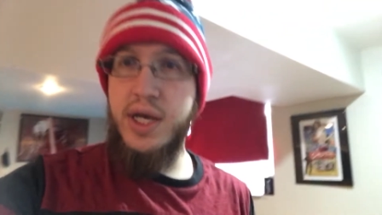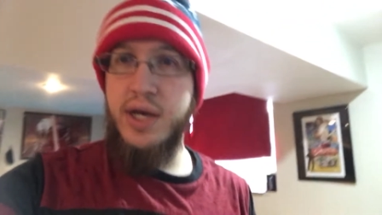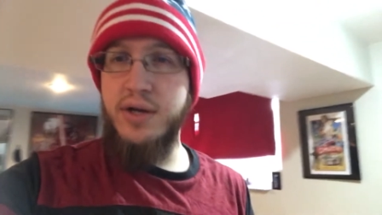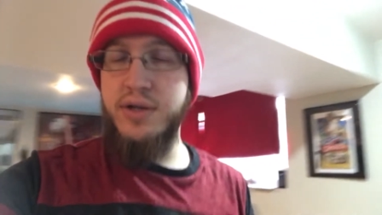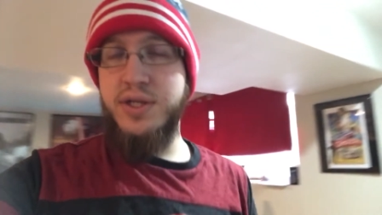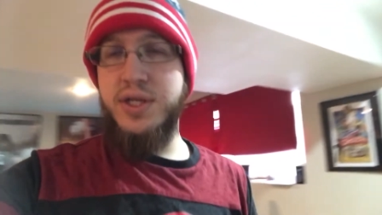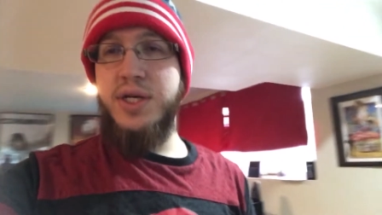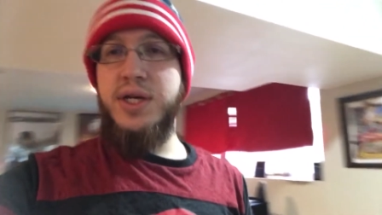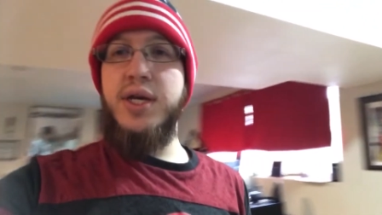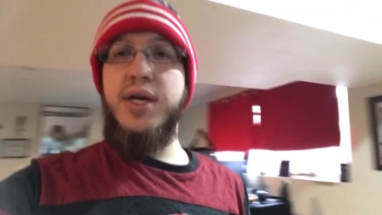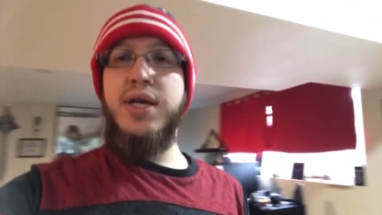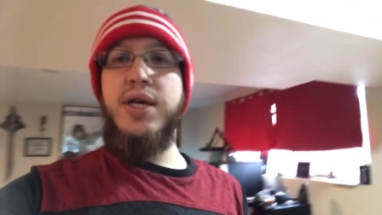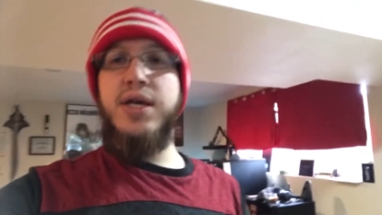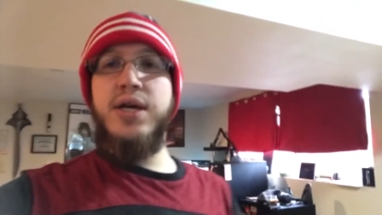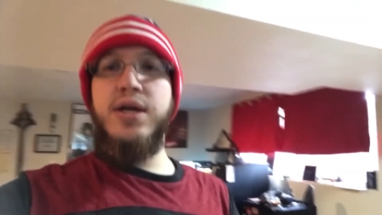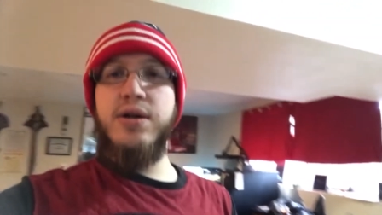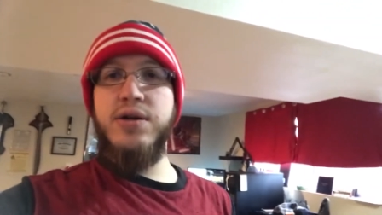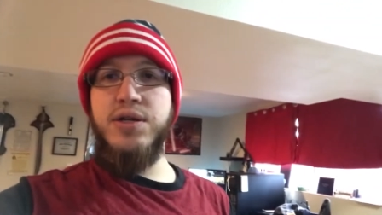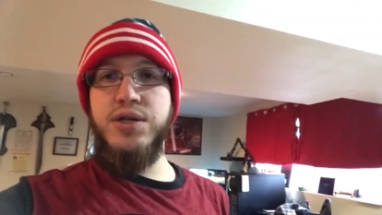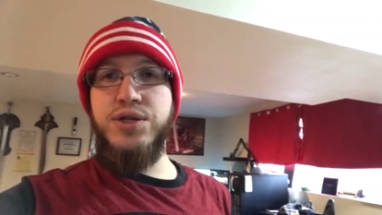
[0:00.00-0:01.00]
LTE
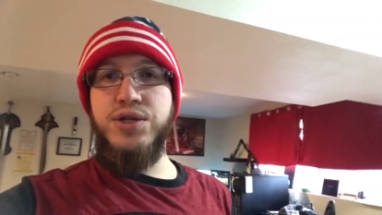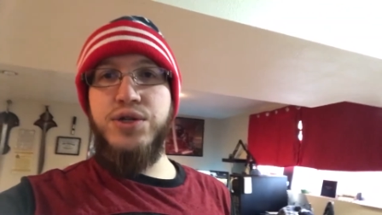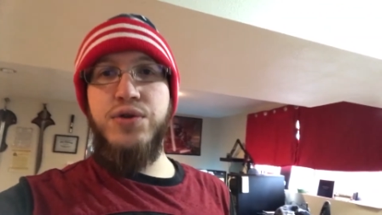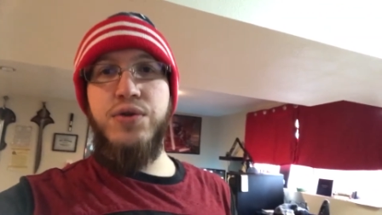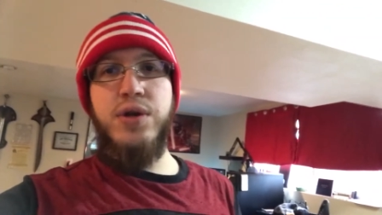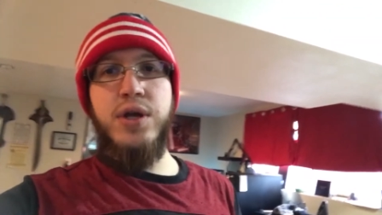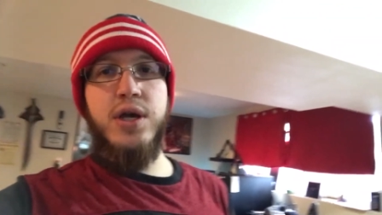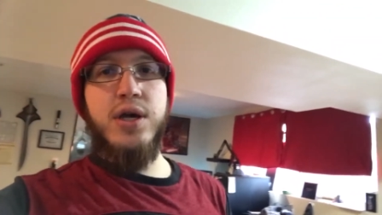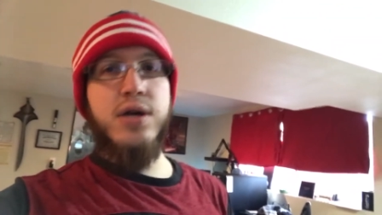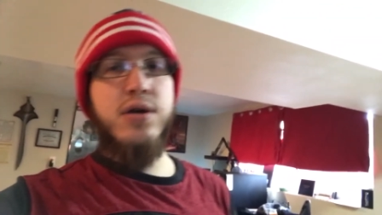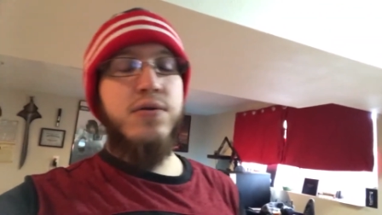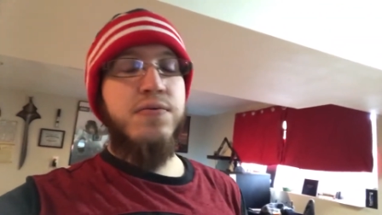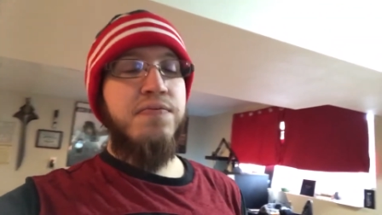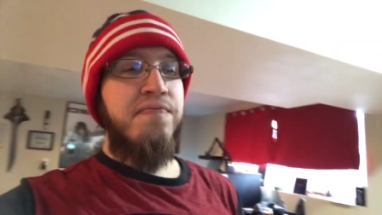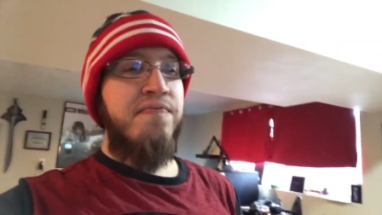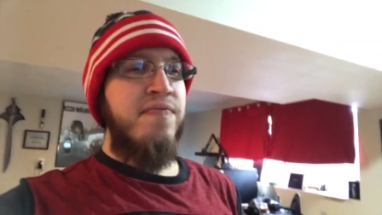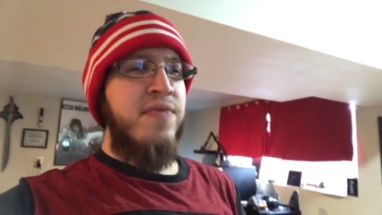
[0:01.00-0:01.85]
here at the studio.